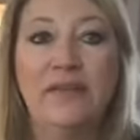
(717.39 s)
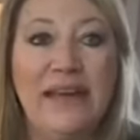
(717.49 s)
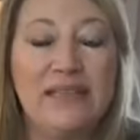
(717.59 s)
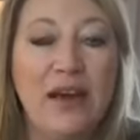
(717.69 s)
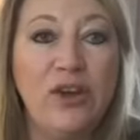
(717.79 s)

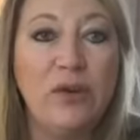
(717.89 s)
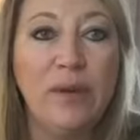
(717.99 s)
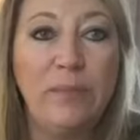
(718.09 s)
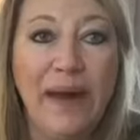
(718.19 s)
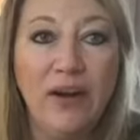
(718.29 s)
That's how you
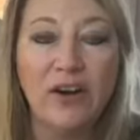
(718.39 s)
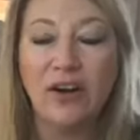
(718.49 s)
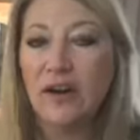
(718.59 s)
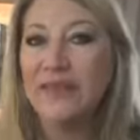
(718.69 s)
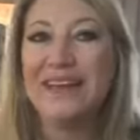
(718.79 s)
get
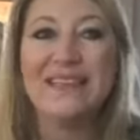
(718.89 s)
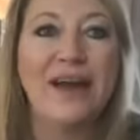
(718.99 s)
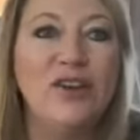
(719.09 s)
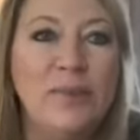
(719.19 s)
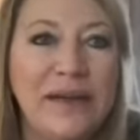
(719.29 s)
better. That's
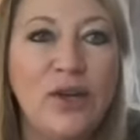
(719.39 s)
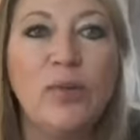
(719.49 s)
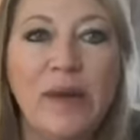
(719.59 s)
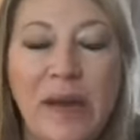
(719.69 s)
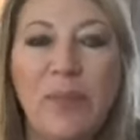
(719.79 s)
how you meet
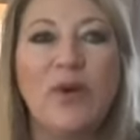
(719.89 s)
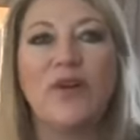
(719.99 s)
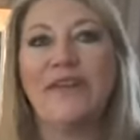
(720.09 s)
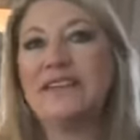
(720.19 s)
new people.